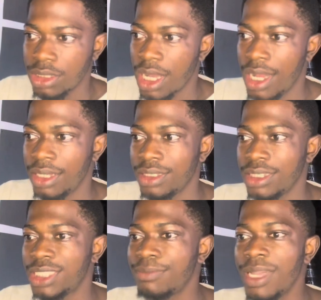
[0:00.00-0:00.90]
that
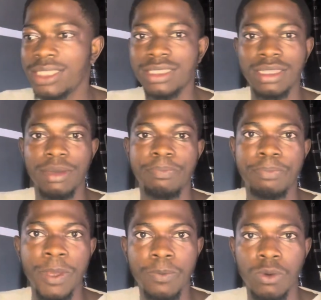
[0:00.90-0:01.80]
it makes
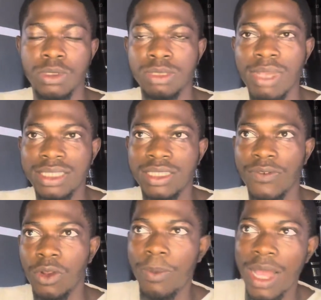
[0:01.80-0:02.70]

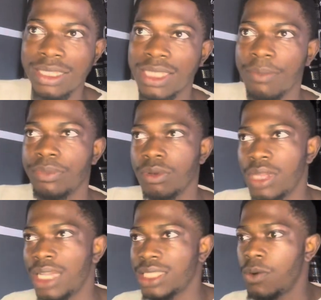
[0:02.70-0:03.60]
developers and
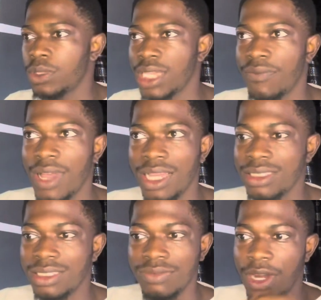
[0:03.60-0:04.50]
builders and whatever,
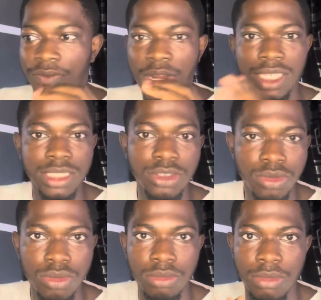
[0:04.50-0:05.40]
it's very very easy
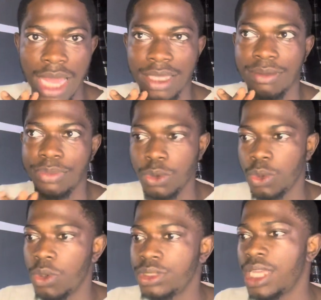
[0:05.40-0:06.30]
to like build
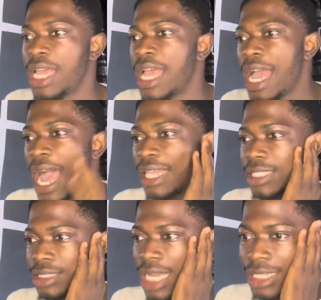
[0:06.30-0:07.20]
on, and
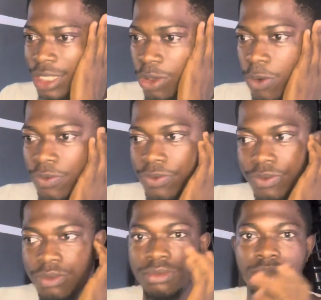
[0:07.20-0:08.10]
the standard
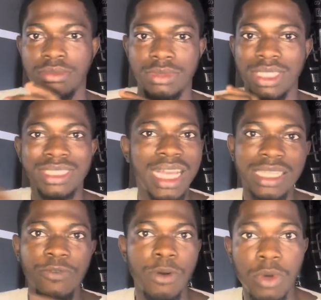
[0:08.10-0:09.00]

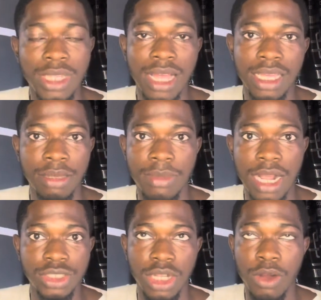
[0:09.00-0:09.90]
from
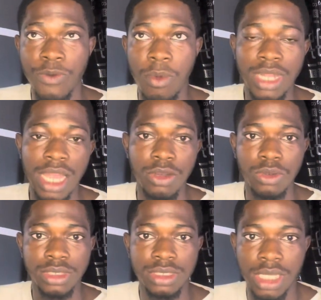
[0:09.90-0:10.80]
other
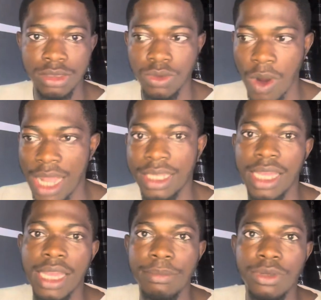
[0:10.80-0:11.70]
ecosystems. Why?
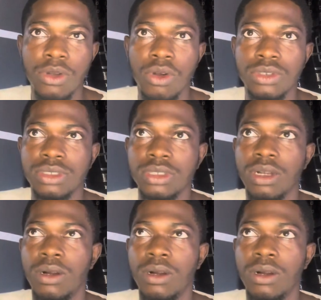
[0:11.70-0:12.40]
Because